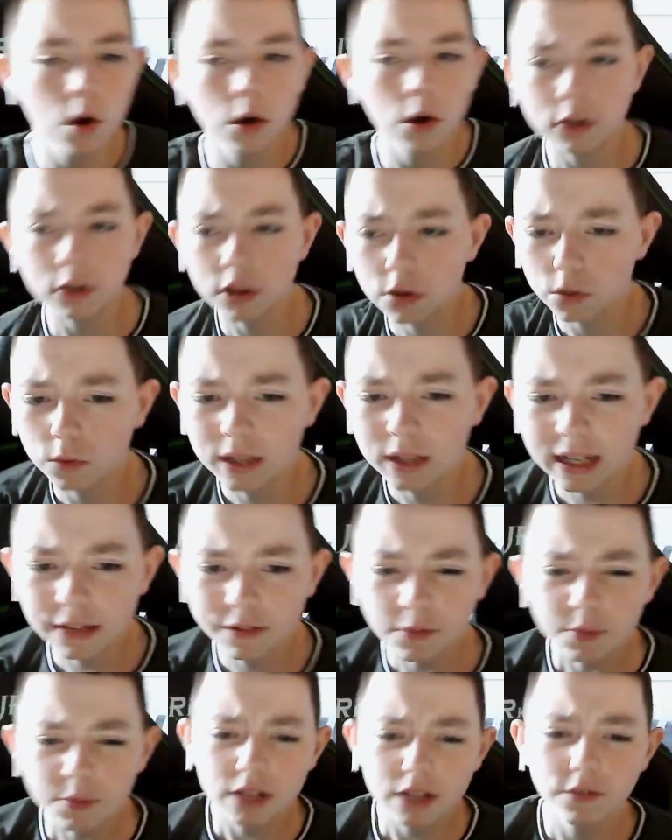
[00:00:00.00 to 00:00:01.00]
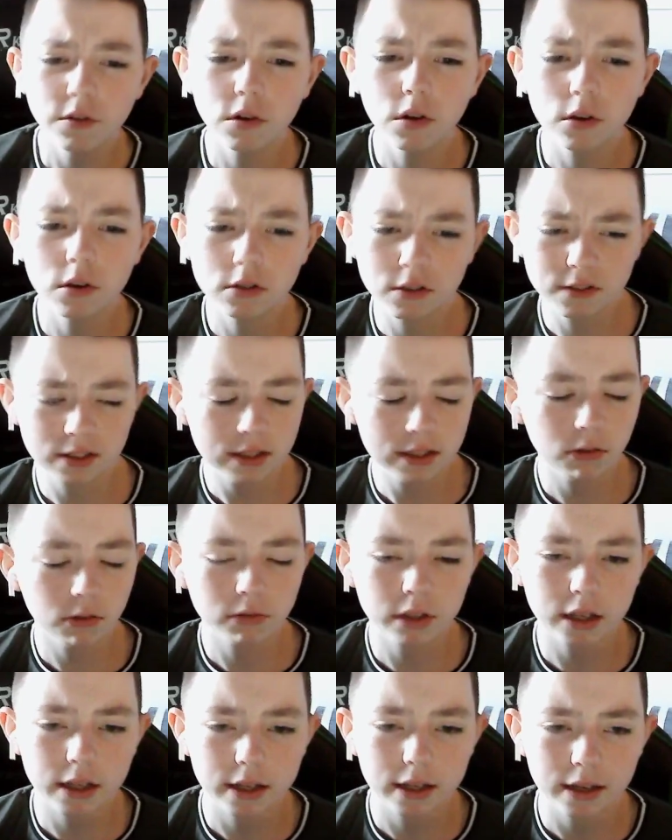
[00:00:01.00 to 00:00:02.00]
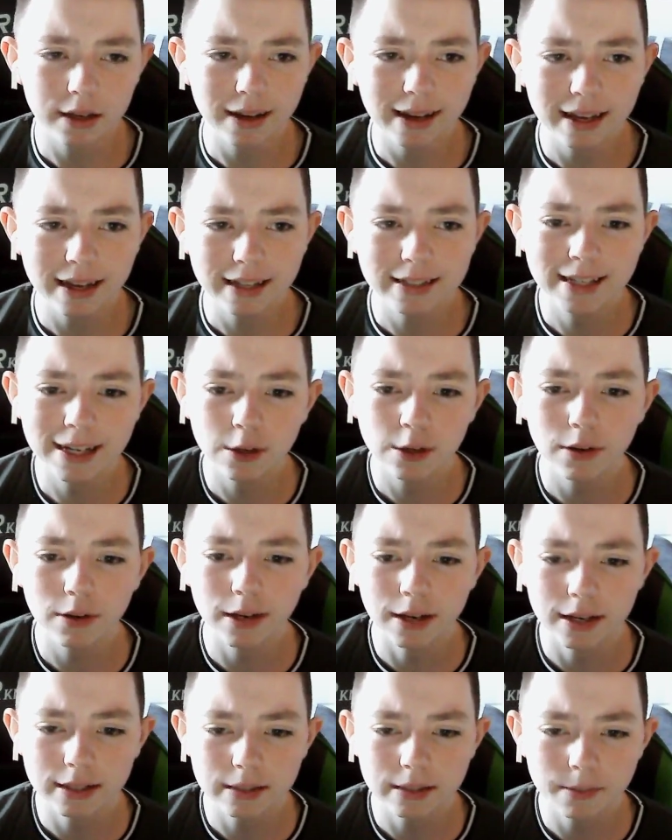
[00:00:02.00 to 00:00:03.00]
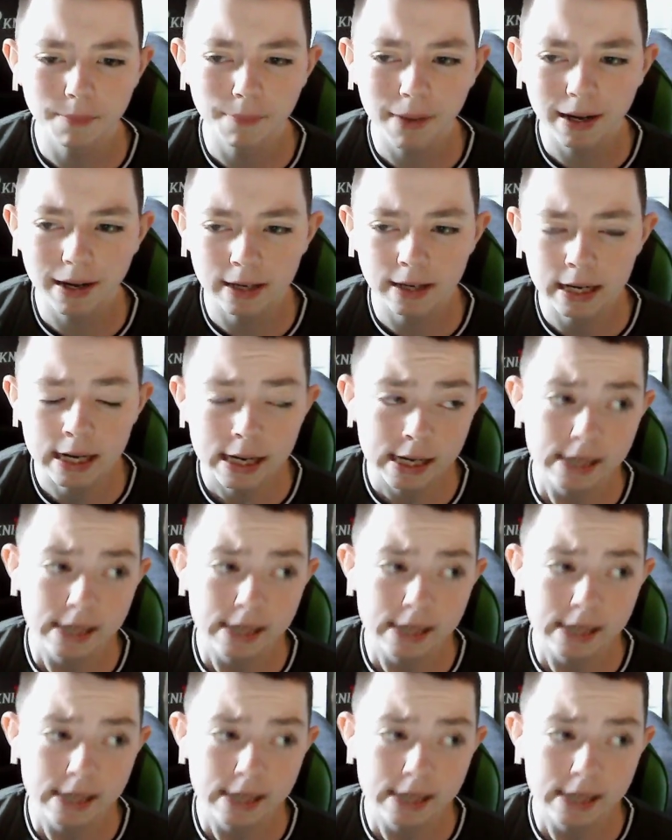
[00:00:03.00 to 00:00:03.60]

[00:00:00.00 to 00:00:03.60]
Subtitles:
Now we have a preview of Celtic take on Mirren.